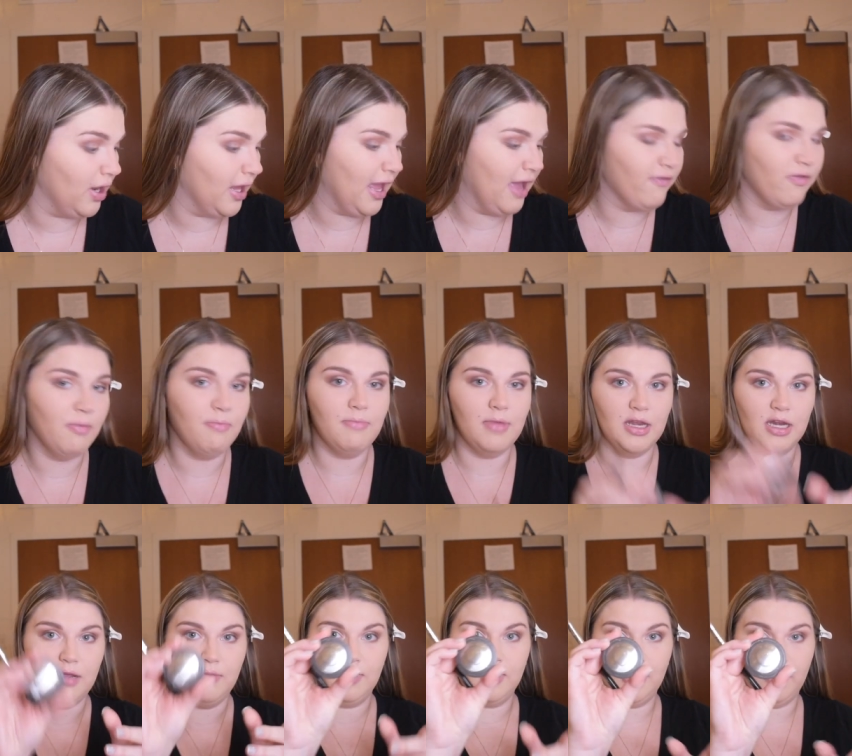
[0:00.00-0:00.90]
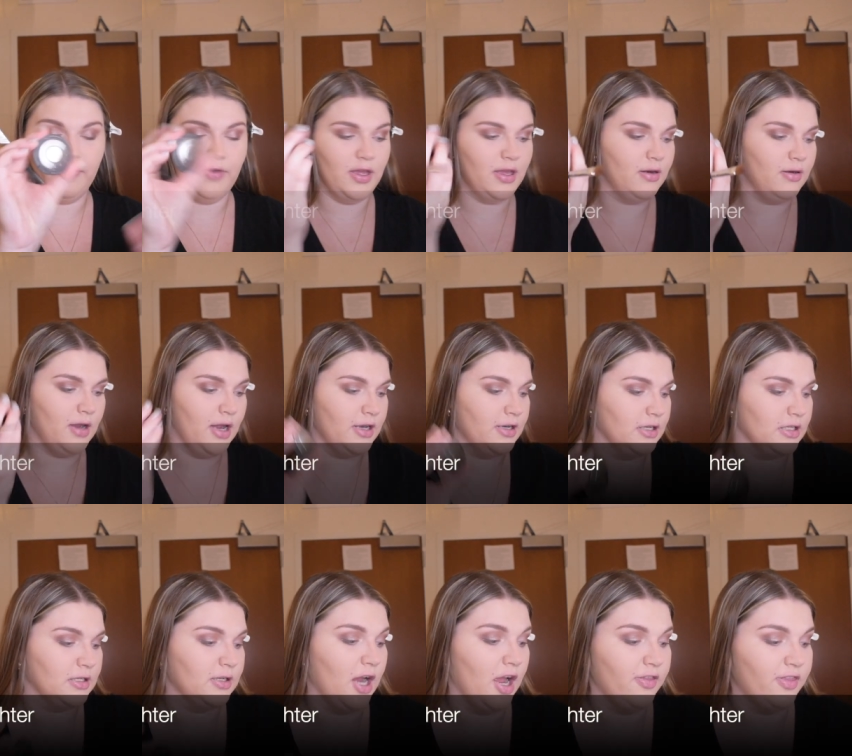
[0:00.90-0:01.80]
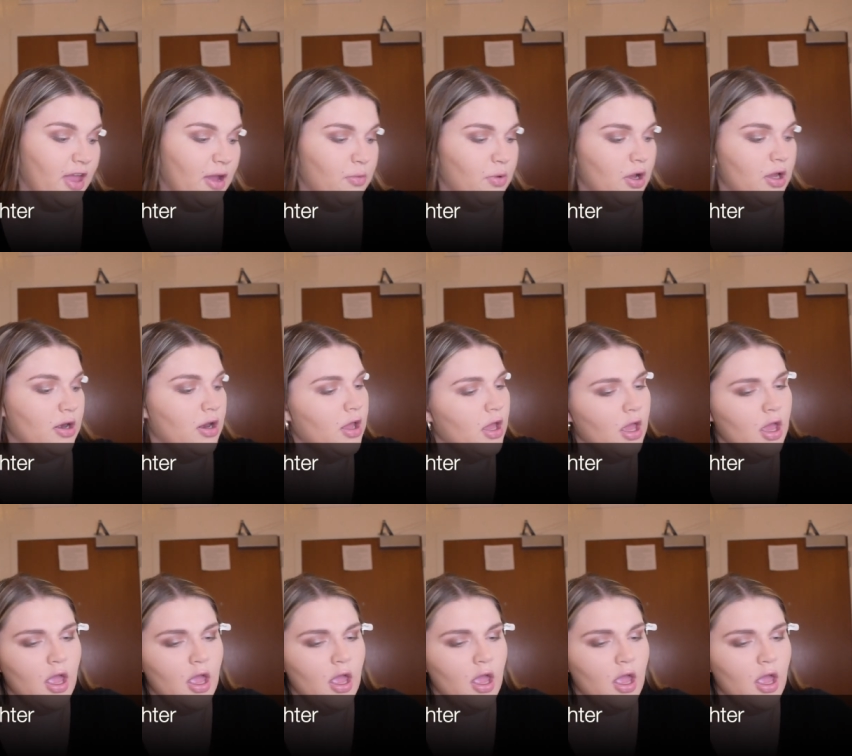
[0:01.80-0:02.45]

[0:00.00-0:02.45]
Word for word: I have a mini one of it. I just got that one.